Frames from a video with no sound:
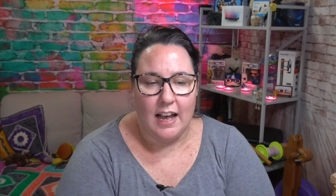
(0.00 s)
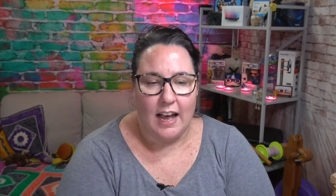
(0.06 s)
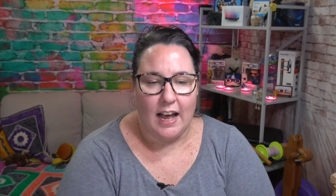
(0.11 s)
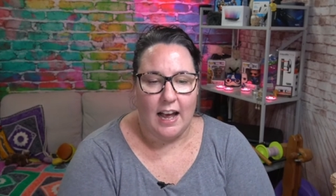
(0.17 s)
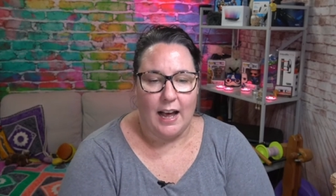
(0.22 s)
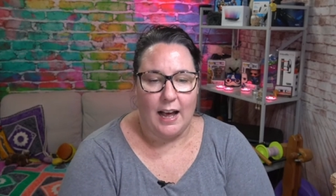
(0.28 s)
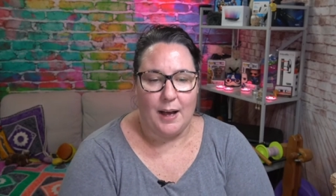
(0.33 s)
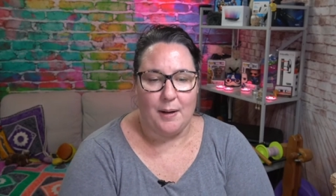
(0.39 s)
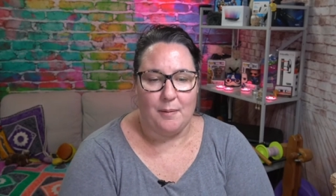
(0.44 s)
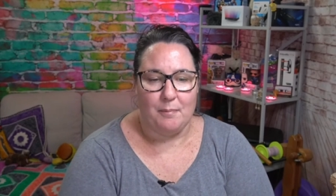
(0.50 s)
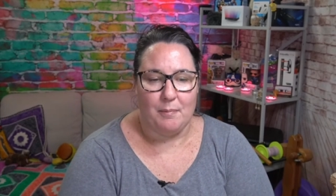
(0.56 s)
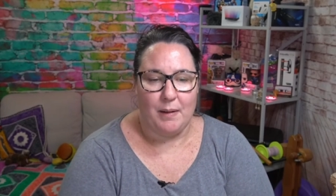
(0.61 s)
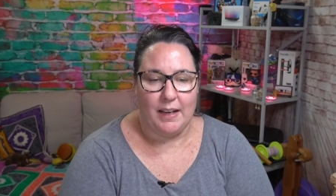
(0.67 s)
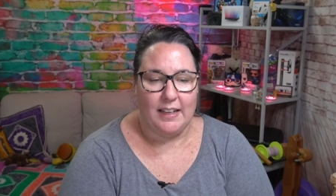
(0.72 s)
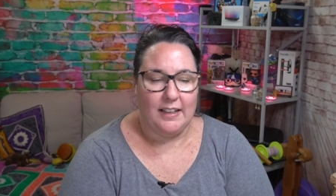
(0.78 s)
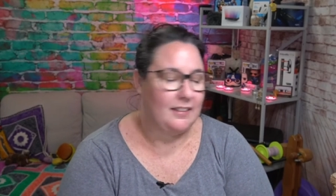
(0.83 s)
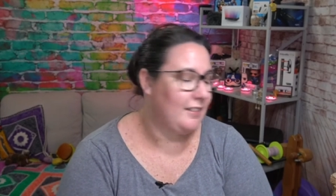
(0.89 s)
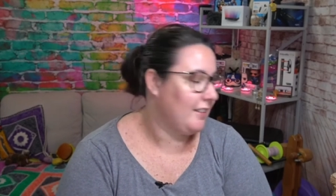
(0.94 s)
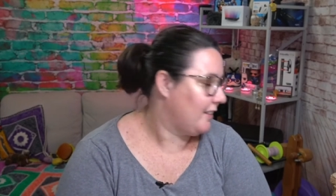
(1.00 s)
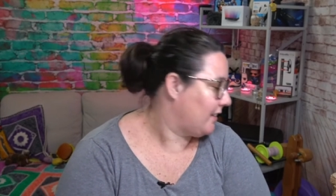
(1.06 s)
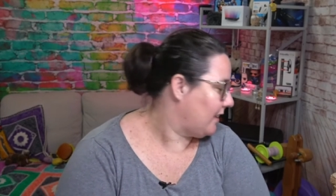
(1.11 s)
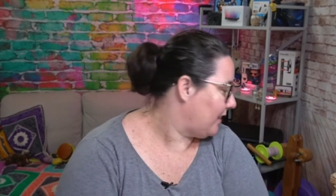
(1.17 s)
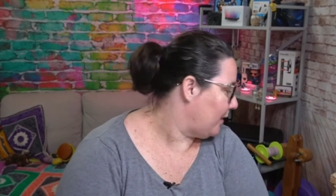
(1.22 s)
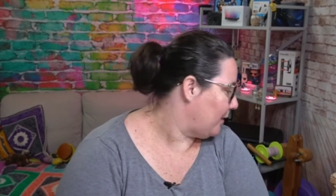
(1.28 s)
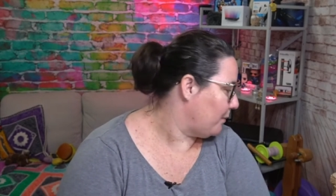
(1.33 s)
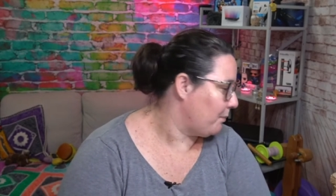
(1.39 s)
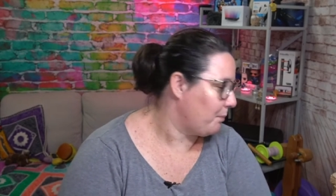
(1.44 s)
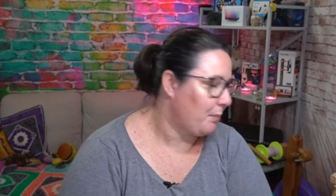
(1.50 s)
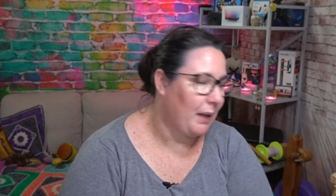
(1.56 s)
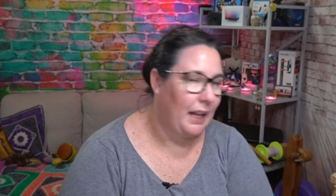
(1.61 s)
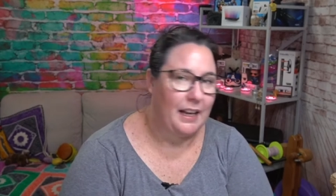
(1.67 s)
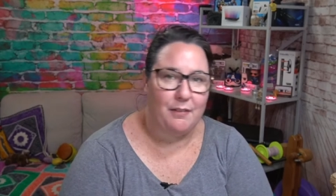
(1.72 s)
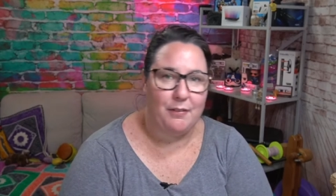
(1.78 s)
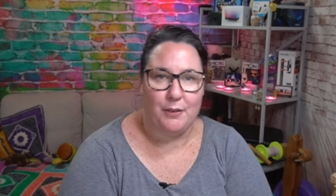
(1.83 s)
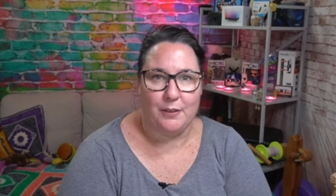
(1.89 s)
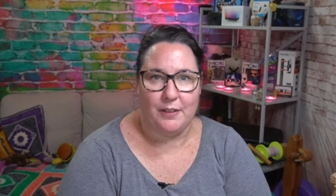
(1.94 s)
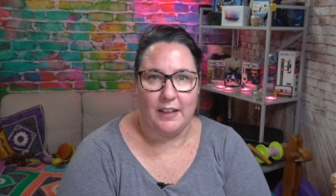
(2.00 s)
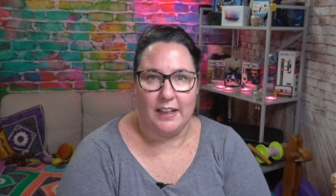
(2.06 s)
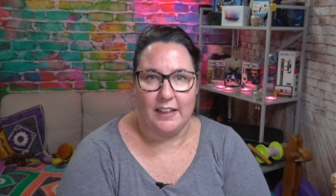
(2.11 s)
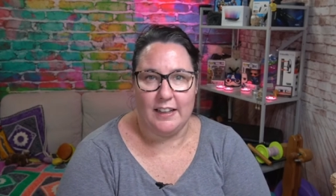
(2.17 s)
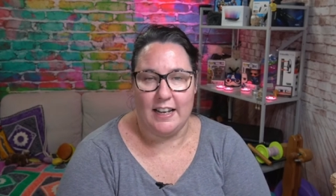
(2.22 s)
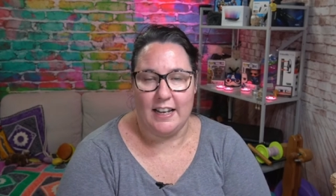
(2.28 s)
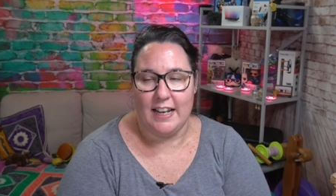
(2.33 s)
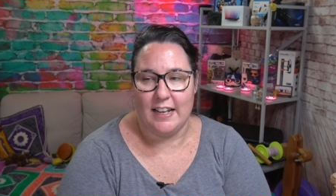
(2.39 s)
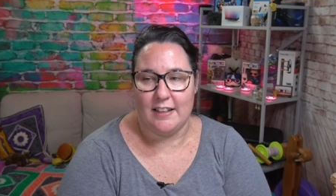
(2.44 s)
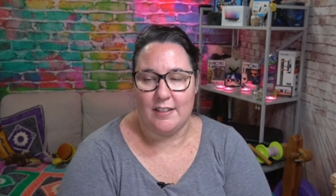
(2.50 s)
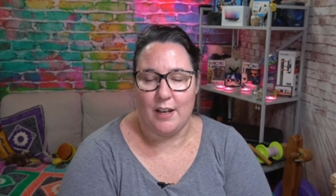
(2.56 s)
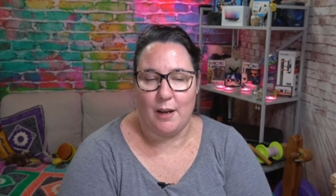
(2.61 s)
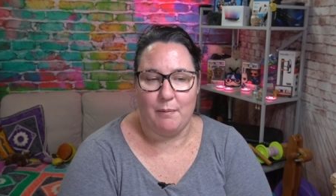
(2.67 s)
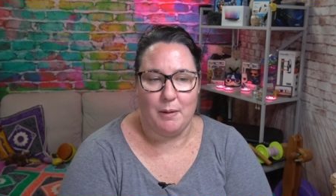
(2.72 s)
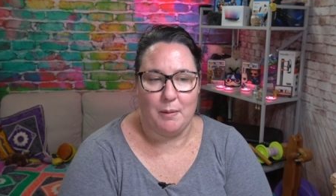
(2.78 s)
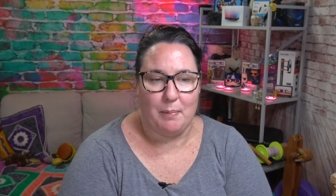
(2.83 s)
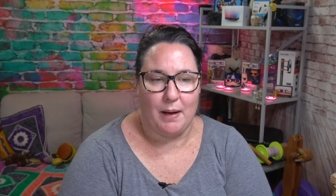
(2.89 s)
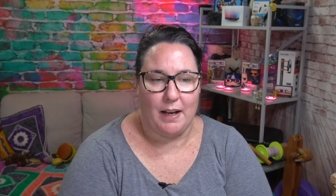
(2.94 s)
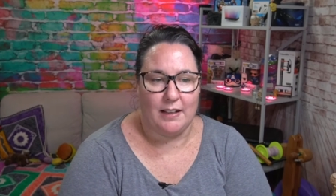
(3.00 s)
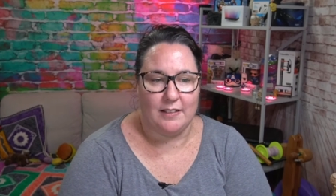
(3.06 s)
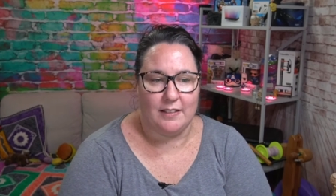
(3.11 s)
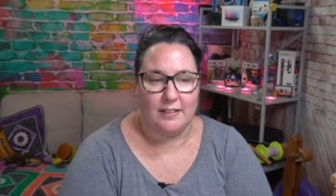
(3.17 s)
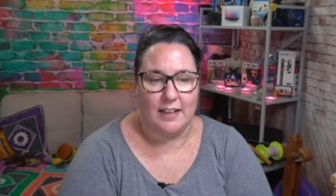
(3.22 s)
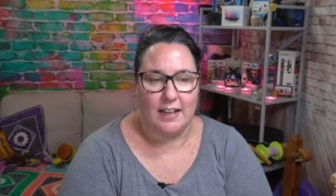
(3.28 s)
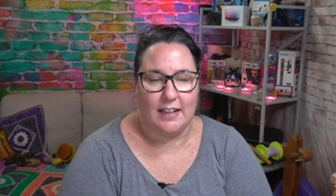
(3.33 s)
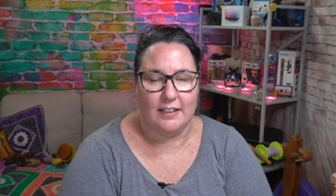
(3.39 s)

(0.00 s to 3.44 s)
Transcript: Um, but he's just such a playful thing. And then he gets home and he passes out.